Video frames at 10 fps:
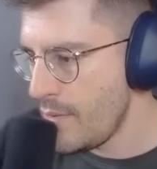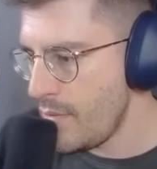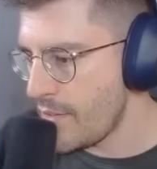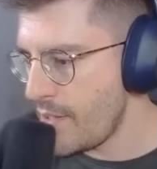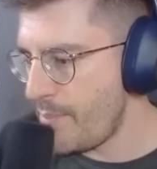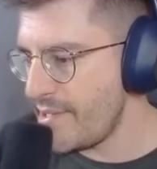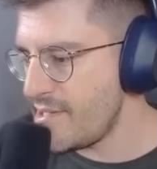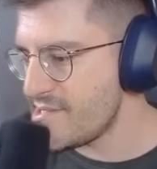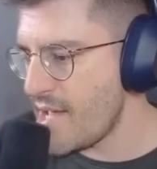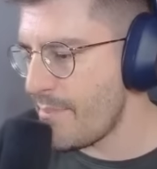Okay, Pint
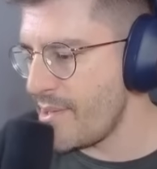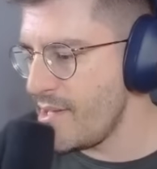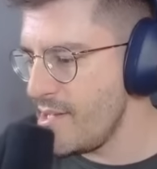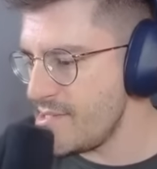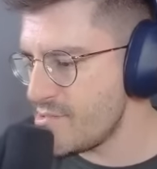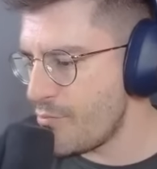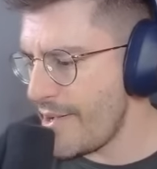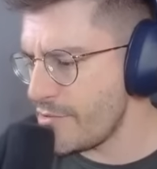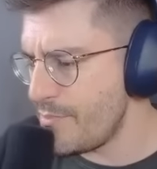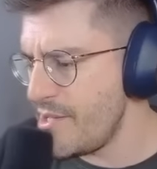is happy. Is
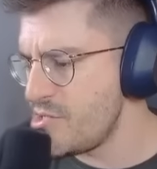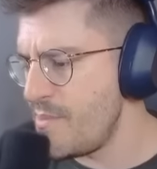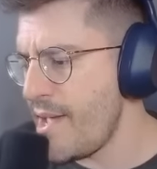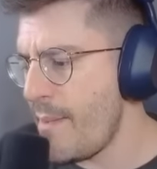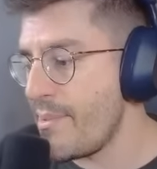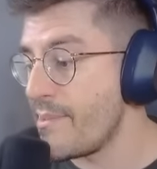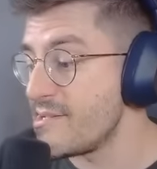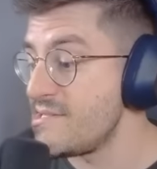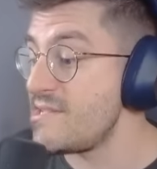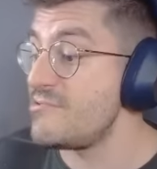Rector PHP happy?
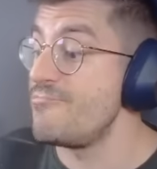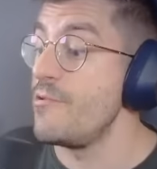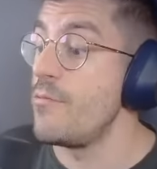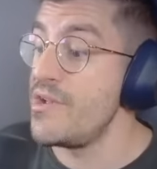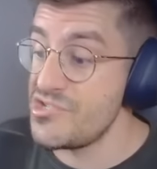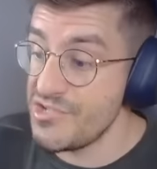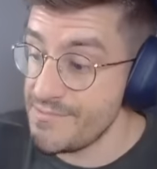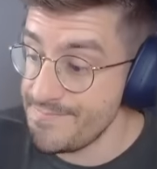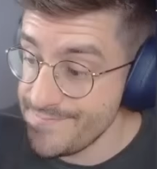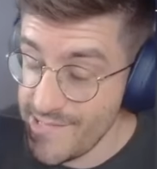Because that's the real question here.
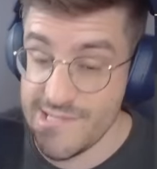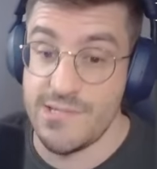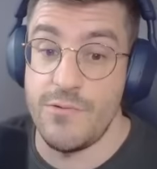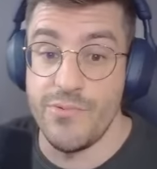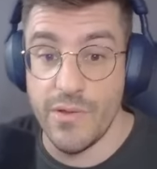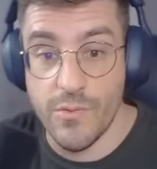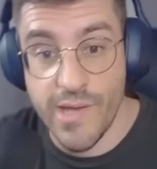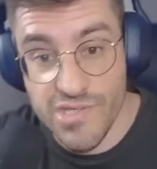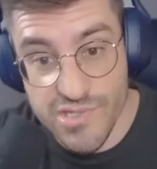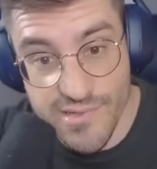That's the real
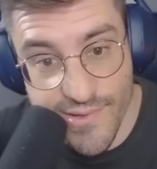question.